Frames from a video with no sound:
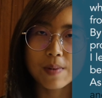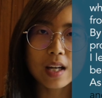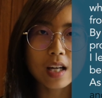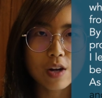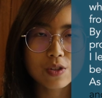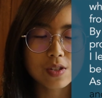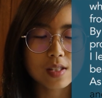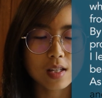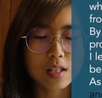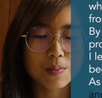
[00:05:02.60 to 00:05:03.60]
a bicultural
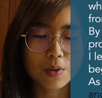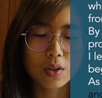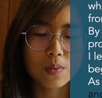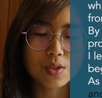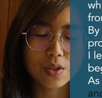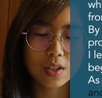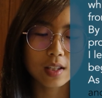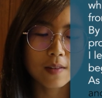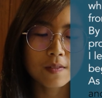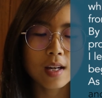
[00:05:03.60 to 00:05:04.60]
studies program
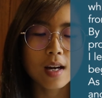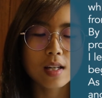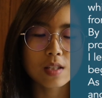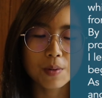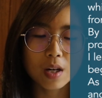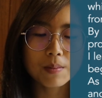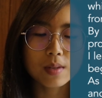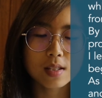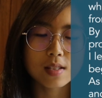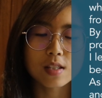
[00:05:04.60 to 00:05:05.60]
scholar and a Prime
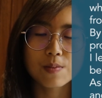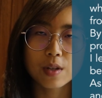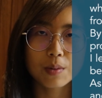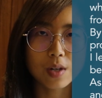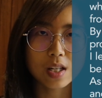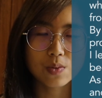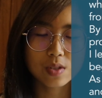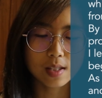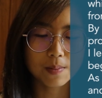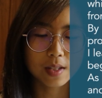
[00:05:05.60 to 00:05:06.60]
Minister's Book Prize
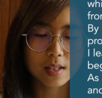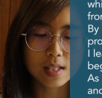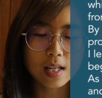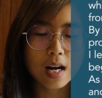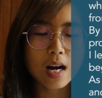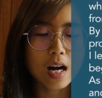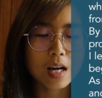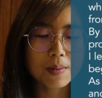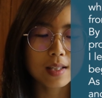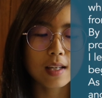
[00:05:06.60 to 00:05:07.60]
recipient,
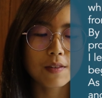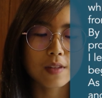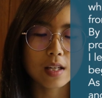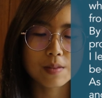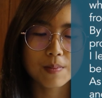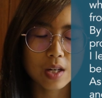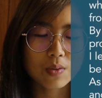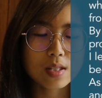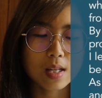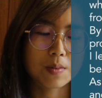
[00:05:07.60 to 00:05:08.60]
I believe that my
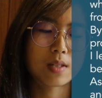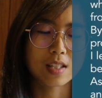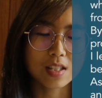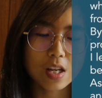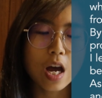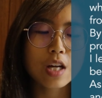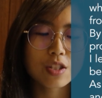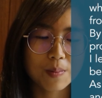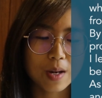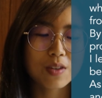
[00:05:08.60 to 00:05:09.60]
receptiveness
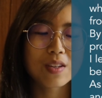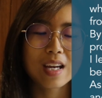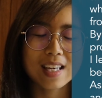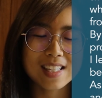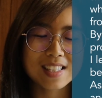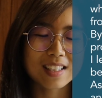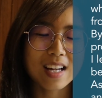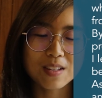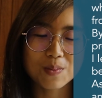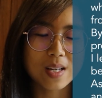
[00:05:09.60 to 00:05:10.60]
to both Eastern
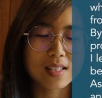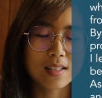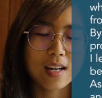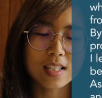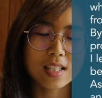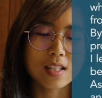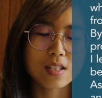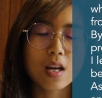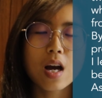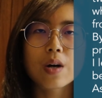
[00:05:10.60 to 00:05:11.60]
and Western
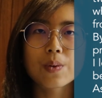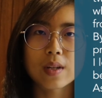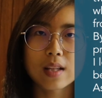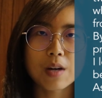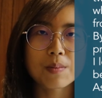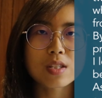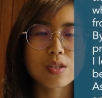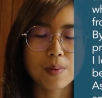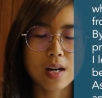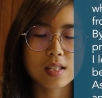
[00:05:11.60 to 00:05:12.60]
ideas will allow me
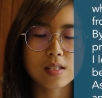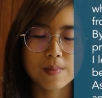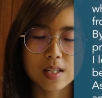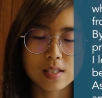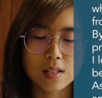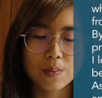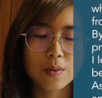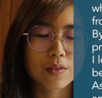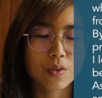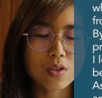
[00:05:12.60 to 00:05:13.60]
to practice medicine
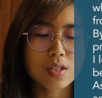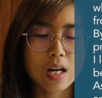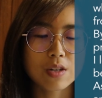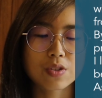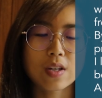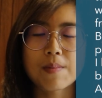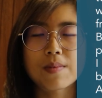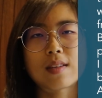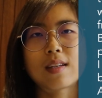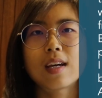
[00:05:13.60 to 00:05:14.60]
with cross-cultural
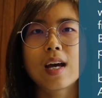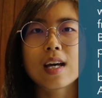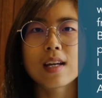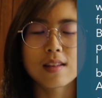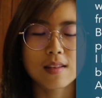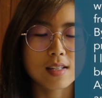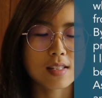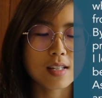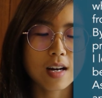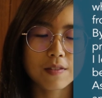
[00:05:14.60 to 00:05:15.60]
empathy in
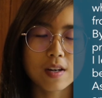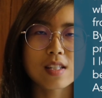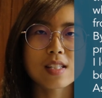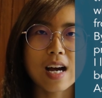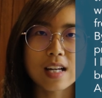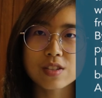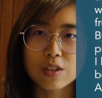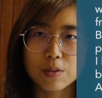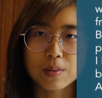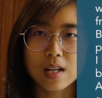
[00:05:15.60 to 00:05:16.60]
this diverse and
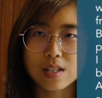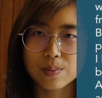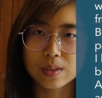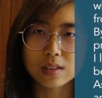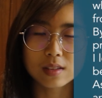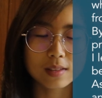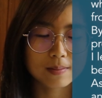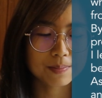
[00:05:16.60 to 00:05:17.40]
globalized world.